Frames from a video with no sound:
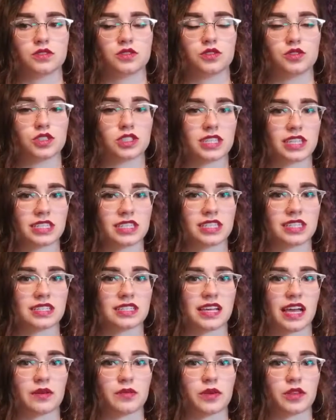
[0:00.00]
you just get to
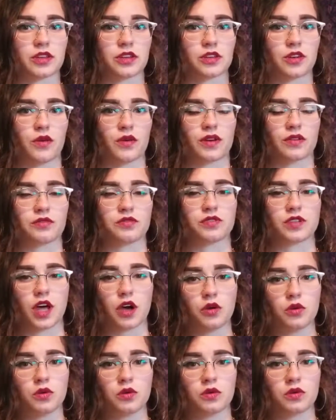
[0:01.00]
decide whether you're going to
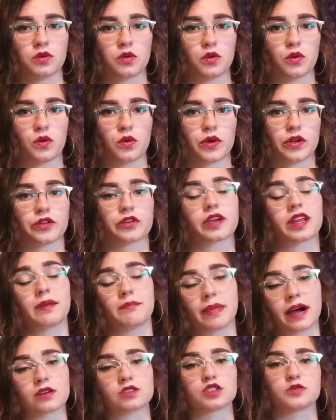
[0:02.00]
float or you're going
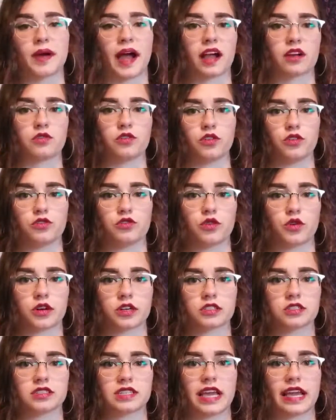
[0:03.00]
to bounce back full
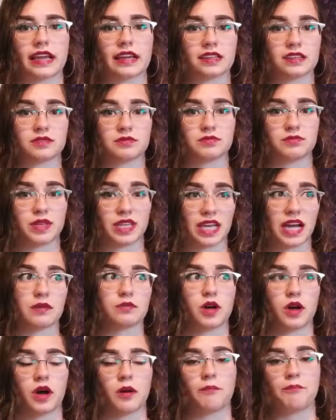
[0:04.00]
force and
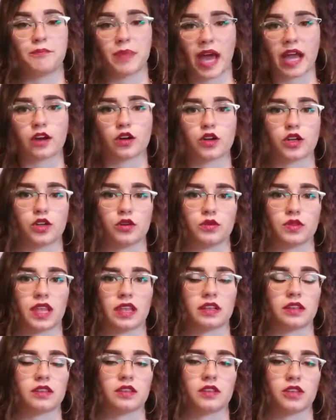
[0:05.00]
become better you
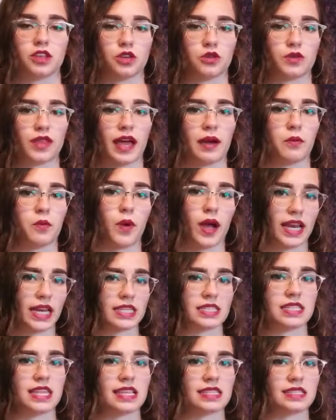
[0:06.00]
than the you that went
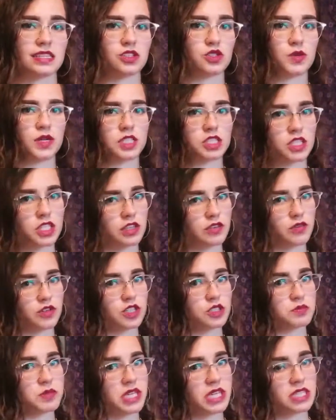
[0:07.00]
into that situation in the
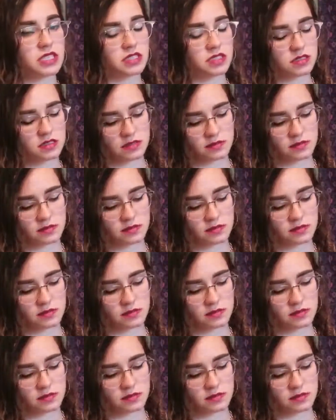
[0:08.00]
first place.